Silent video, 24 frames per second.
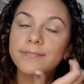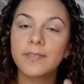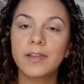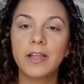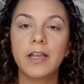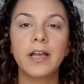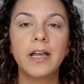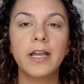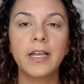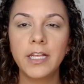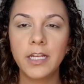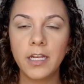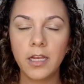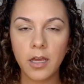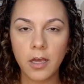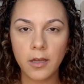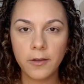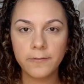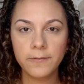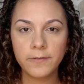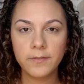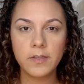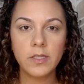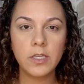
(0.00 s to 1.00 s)
I
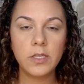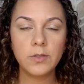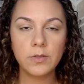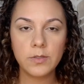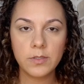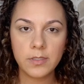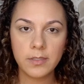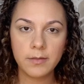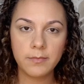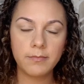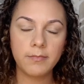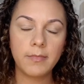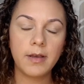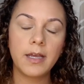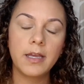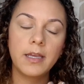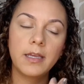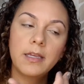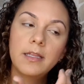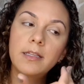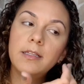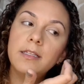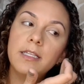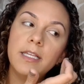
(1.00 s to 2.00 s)
love using
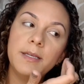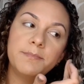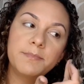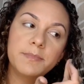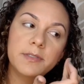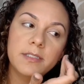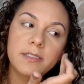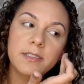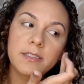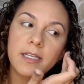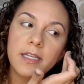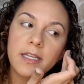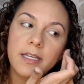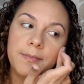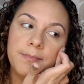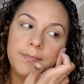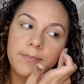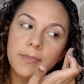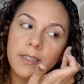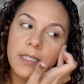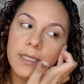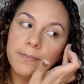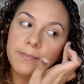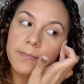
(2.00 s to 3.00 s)
my lipstick,
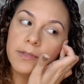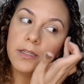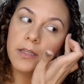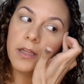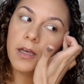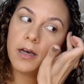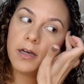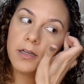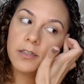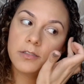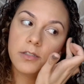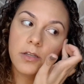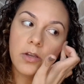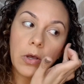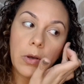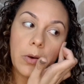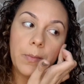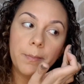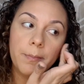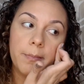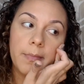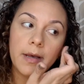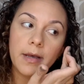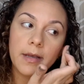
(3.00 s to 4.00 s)
lip gloss
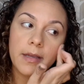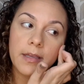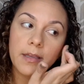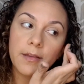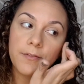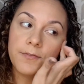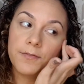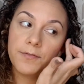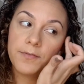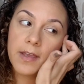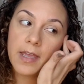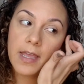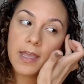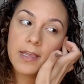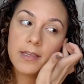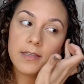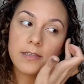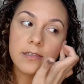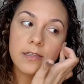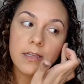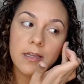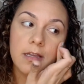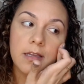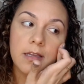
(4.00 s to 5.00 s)
on my face